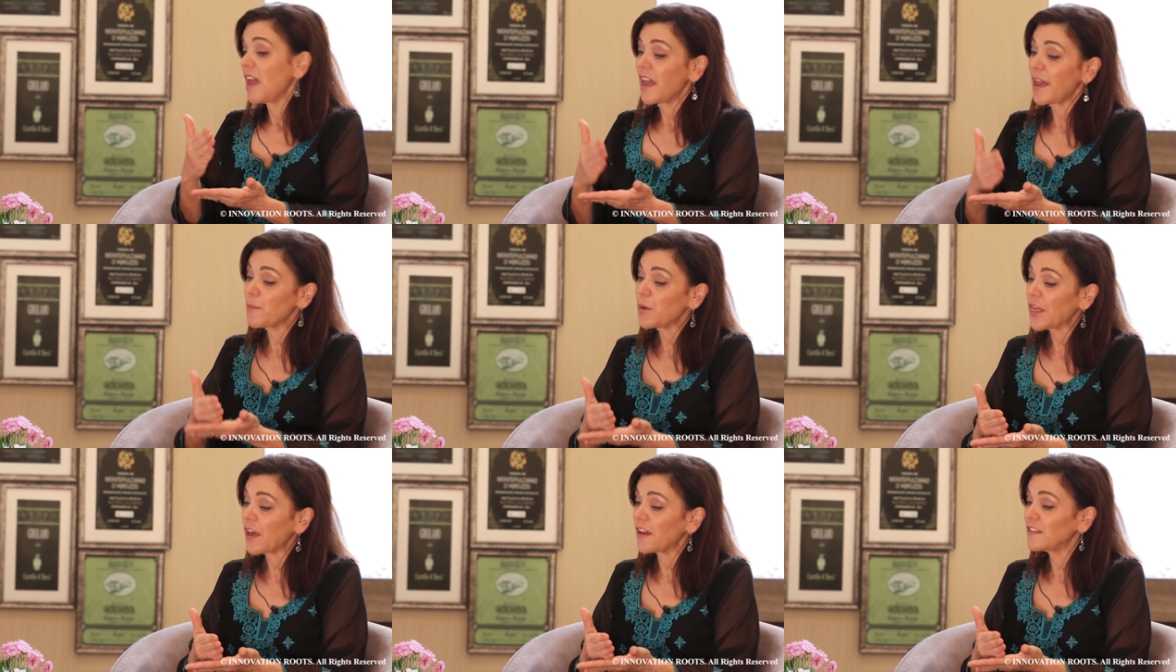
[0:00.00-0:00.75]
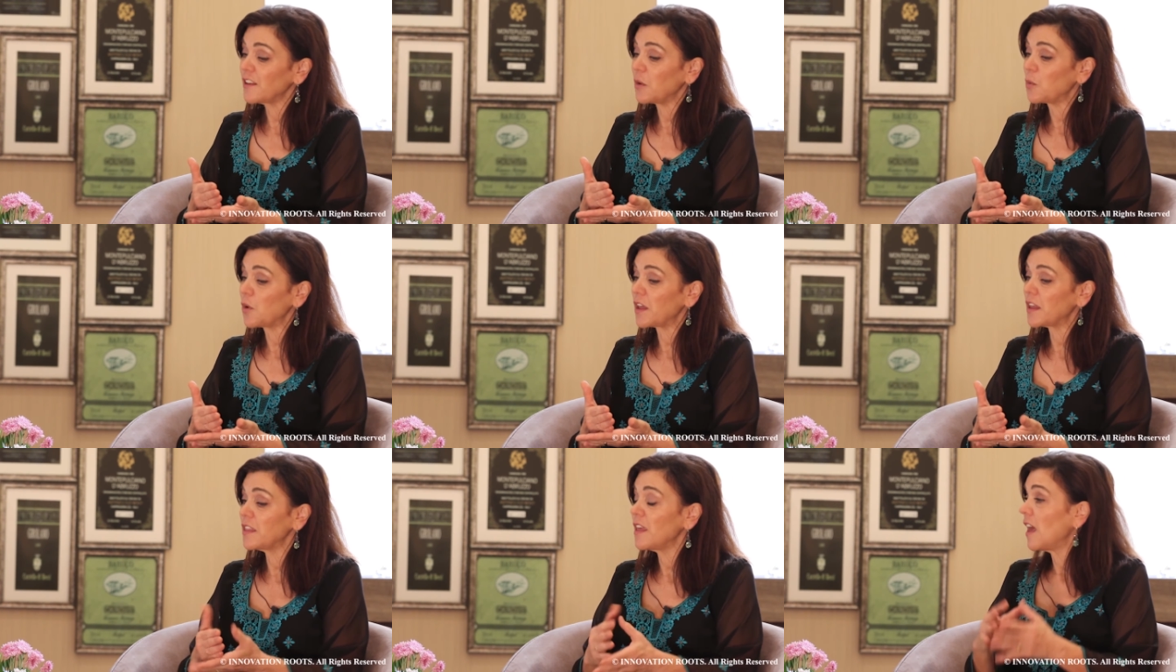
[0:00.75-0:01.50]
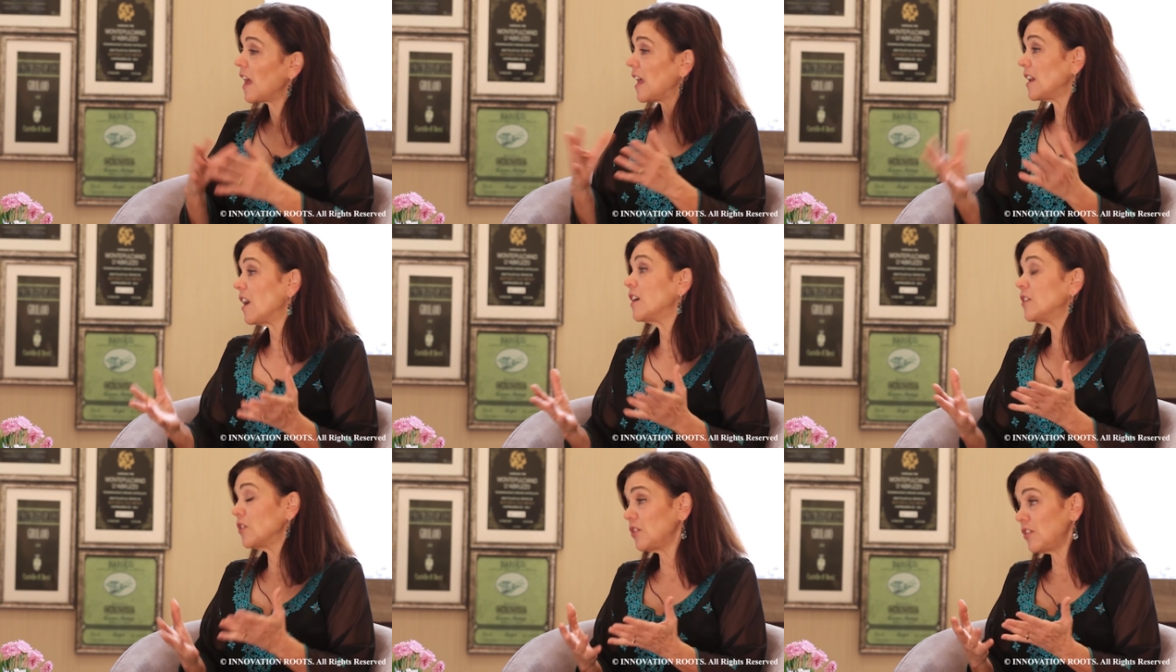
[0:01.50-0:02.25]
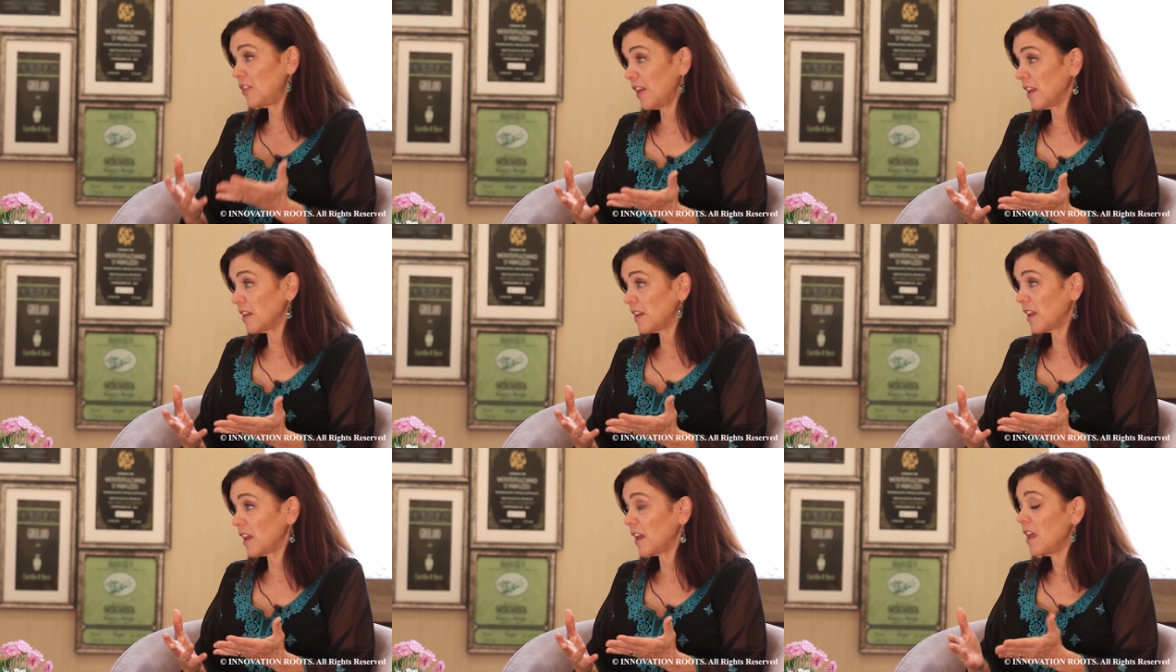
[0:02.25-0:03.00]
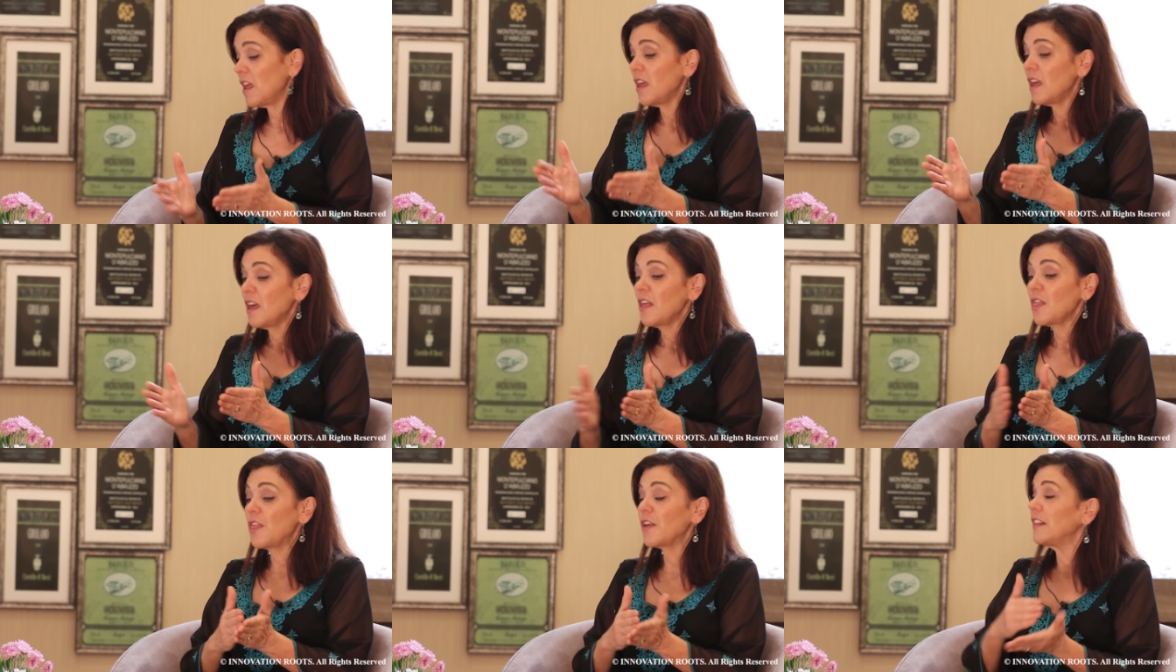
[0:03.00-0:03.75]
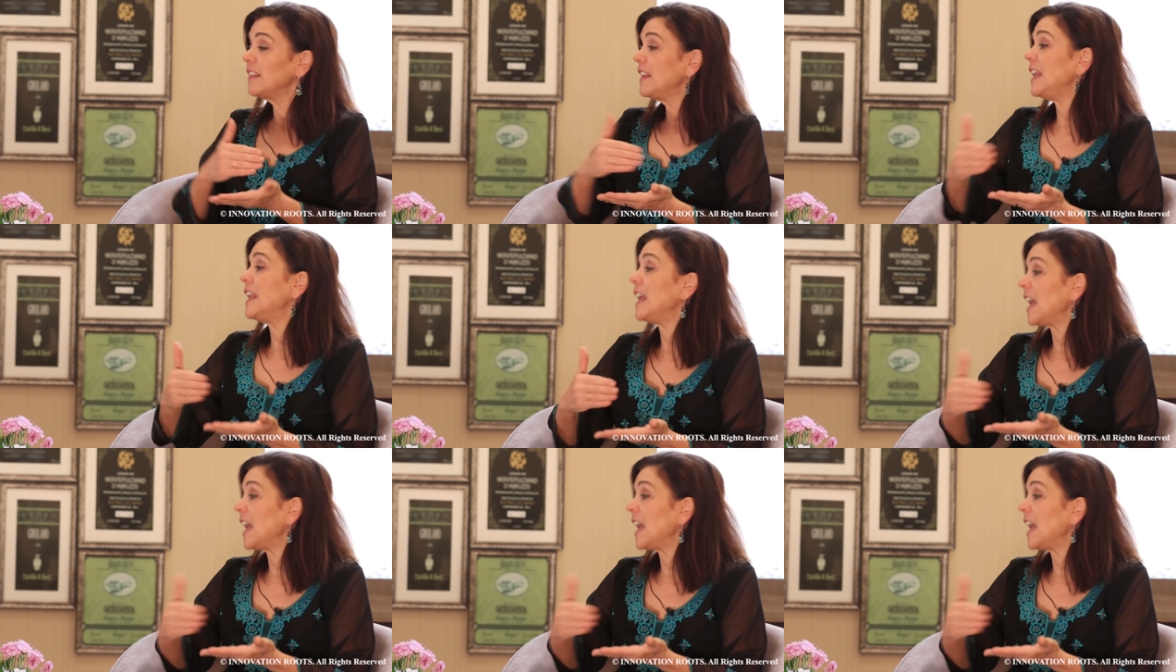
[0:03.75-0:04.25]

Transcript: empathizing with, and understanding the leading